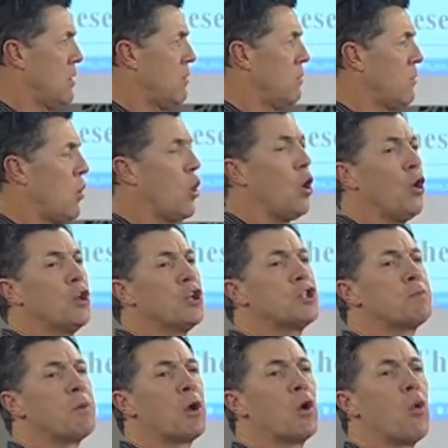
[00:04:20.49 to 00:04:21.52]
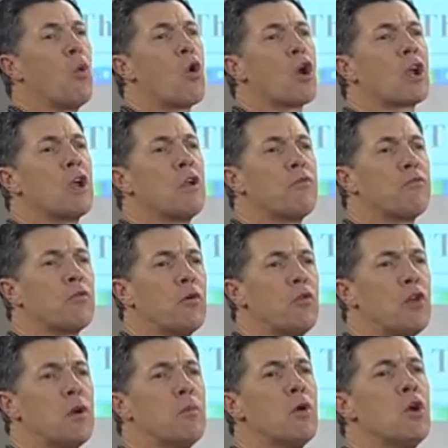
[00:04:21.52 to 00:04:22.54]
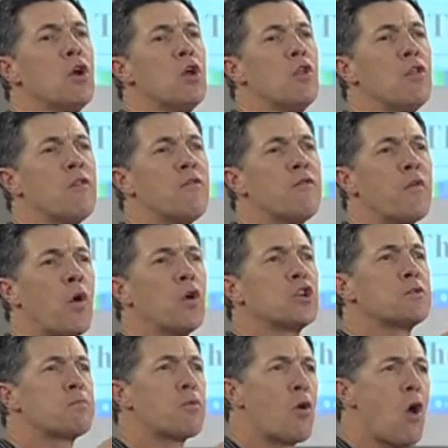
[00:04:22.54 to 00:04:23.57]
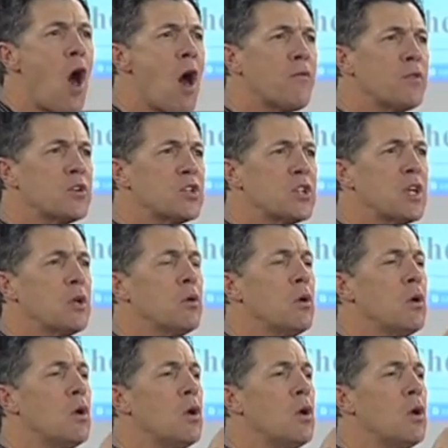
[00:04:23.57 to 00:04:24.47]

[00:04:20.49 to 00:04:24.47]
the Holy Spirit working through them, the first prophecy